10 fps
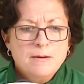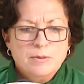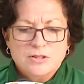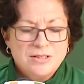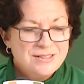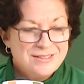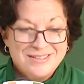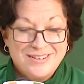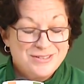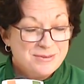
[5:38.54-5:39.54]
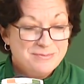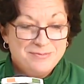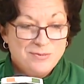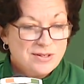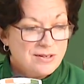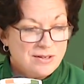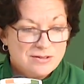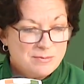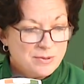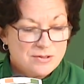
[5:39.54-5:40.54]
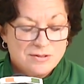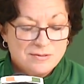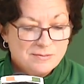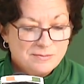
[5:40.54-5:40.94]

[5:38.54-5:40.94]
But she's awesome. What an awesome person.